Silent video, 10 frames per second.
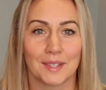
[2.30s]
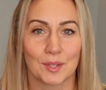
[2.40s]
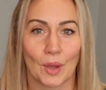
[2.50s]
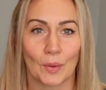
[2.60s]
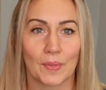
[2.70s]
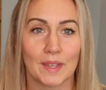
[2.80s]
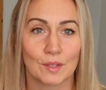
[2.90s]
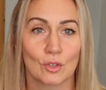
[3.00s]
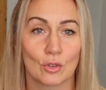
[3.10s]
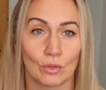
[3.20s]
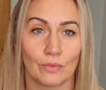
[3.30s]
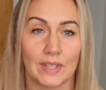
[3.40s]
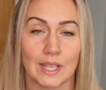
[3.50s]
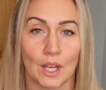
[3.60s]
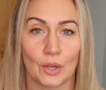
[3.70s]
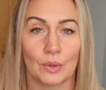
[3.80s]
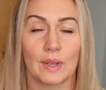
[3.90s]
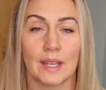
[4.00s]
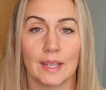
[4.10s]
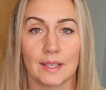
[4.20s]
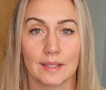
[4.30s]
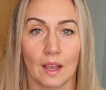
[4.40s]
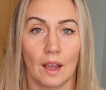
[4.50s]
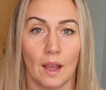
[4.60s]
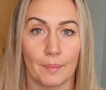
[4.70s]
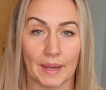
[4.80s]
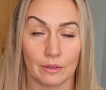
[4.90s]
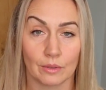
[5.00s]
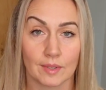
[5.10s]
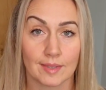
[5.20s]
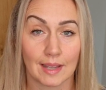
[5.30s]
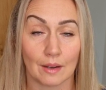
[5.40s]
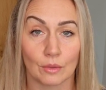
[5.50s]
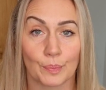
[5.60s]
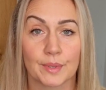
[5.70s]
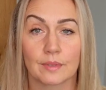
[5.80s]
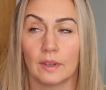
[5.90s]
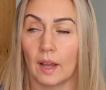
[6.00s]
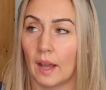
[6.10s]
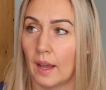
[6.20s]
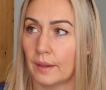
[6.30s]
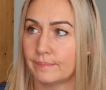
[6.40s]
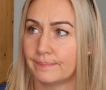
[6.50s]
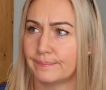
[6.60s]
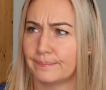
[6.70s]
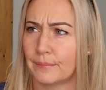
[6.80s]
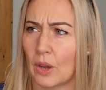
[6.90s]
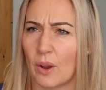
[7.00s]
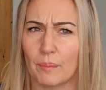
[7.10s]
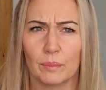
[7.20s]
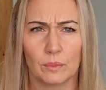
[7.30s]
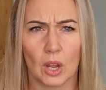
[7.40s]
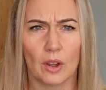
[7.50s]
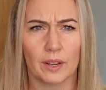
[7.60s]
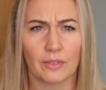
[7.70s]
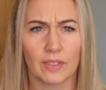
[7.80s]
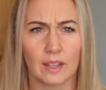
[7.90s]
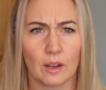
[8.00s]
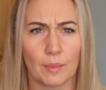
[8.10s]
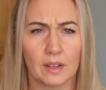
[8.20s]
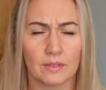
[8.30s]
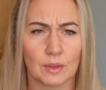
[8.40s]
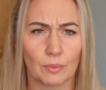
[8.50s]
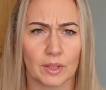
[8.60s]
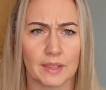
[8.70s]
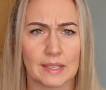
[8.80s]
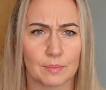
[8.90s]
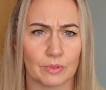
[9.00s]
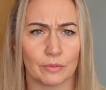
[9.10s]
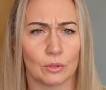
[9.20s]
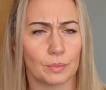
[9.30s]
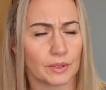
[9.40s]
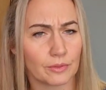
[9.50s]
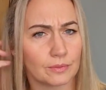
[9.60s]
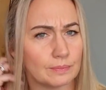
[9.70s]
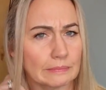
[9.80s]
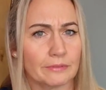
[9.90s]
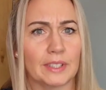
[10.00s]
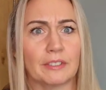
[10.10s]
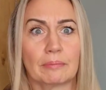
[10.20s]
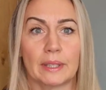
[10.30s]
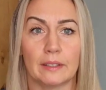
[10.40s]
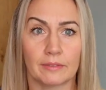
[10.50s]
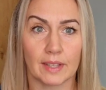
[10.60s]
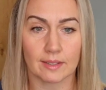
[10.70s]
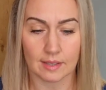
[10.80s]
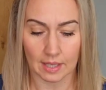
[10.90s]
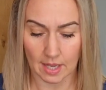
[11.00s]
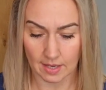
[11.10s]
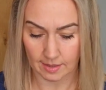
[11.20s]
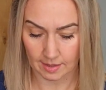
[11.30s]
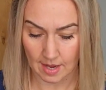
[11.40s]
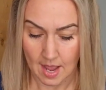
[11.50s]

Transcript: So this short video is about scalps. Um, I kind of think I might have done one of these before, but forgive me if that's the case.